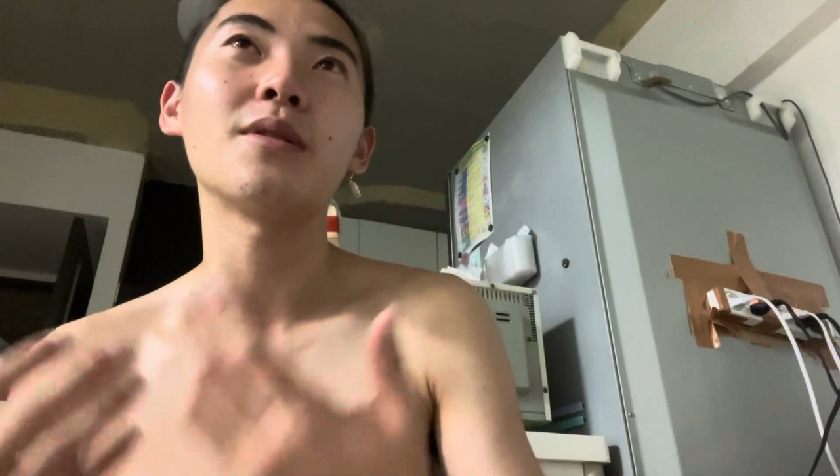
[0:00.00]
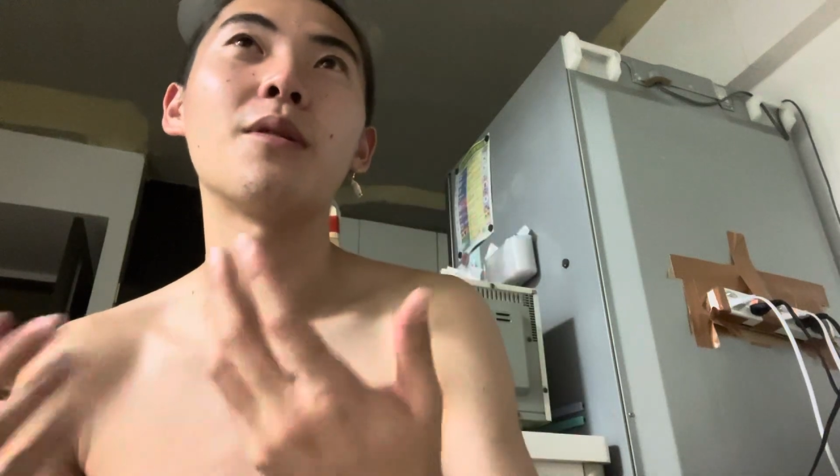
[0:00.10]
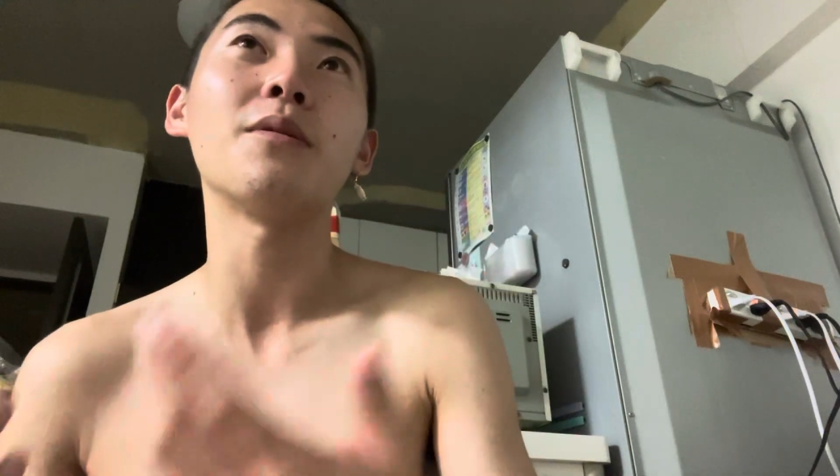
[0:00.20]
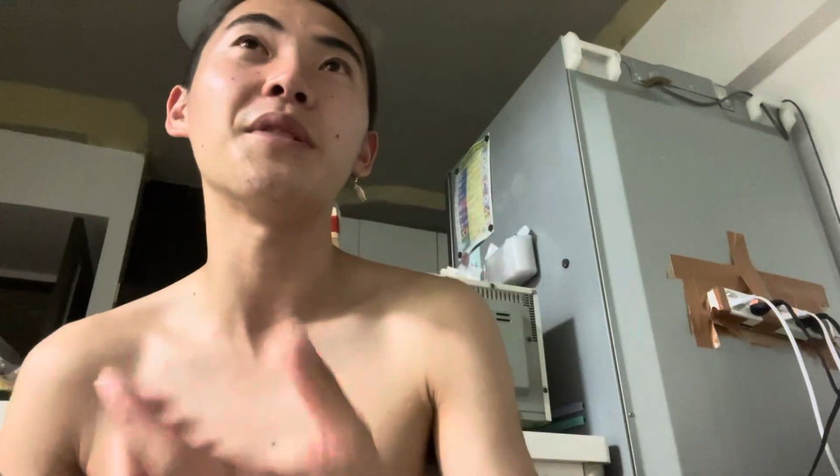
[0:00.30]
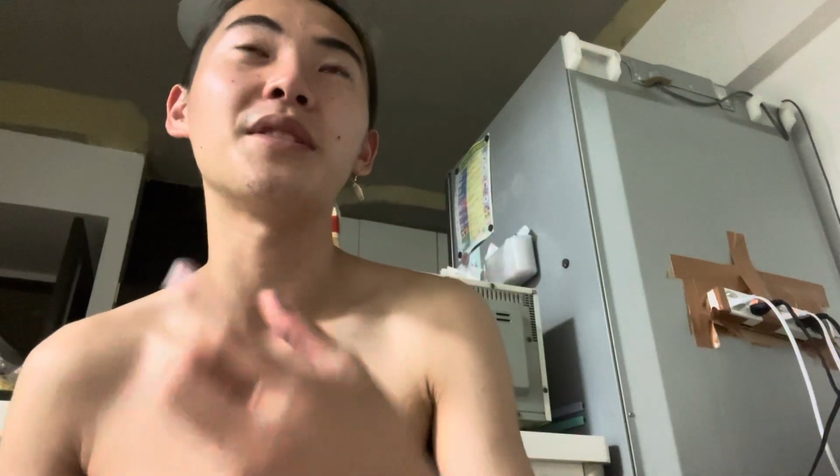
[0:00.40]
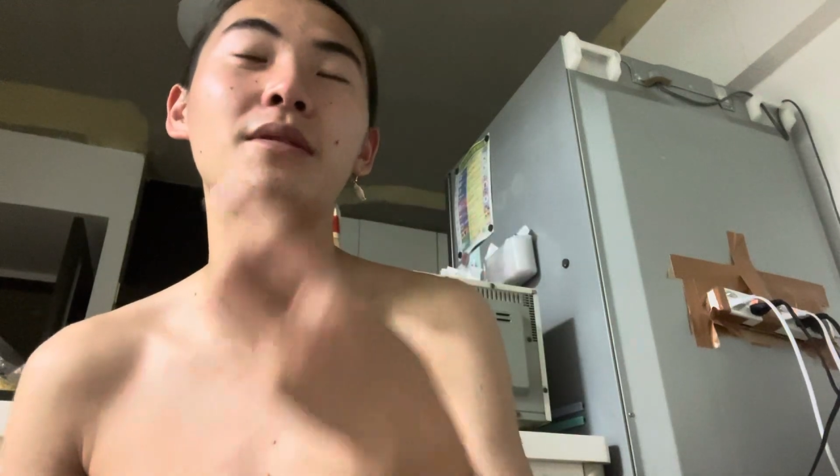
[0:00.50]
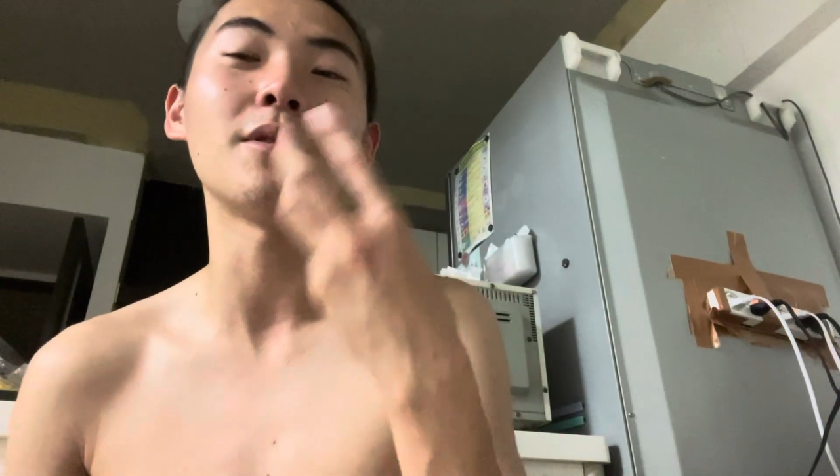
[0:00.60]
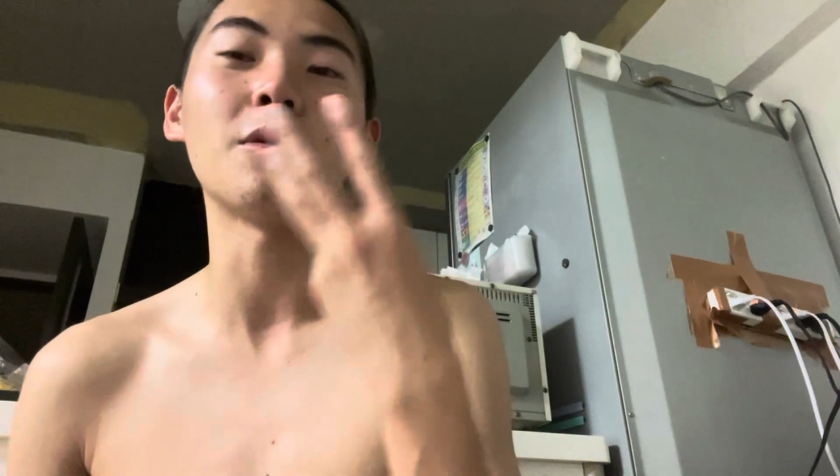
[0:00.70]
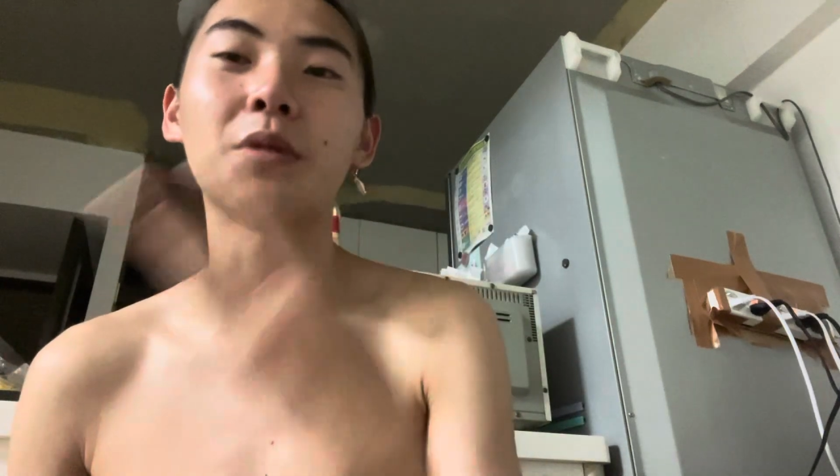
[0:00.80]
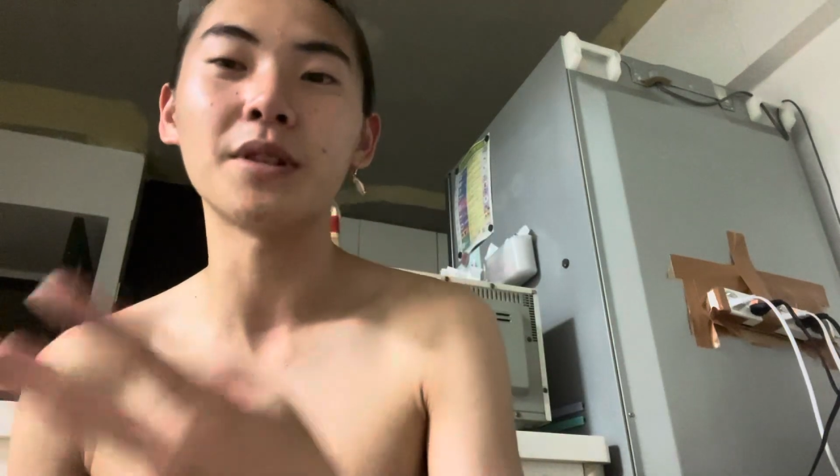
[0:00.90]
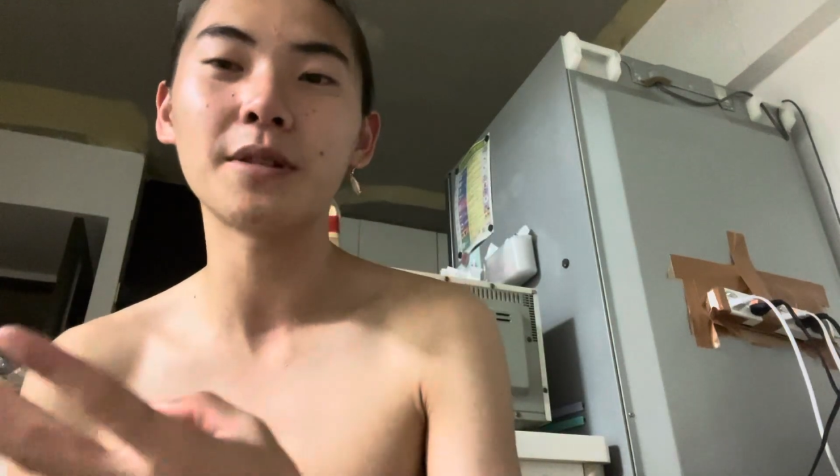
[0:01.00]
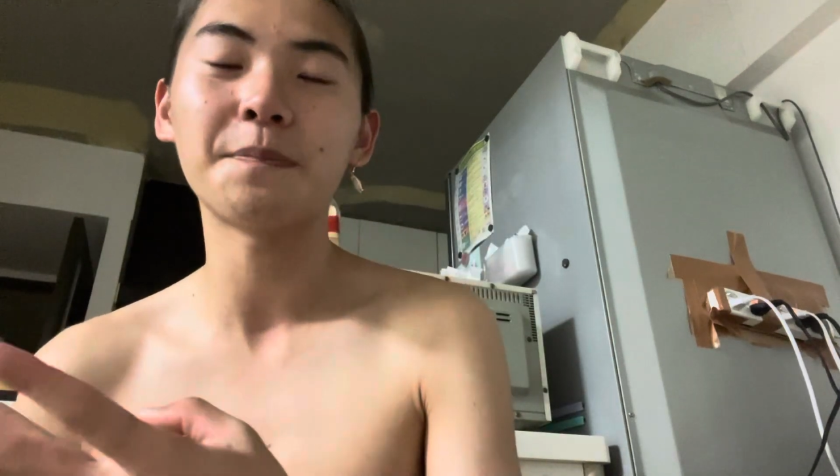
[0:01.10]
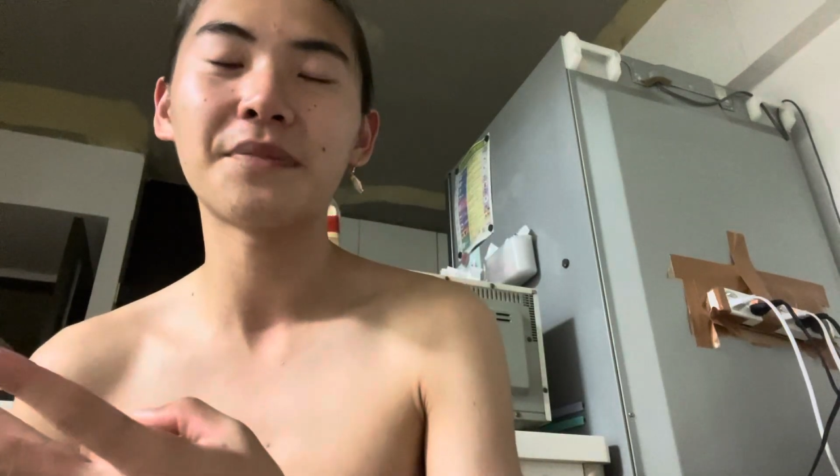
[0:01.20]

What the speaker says: only 3 words.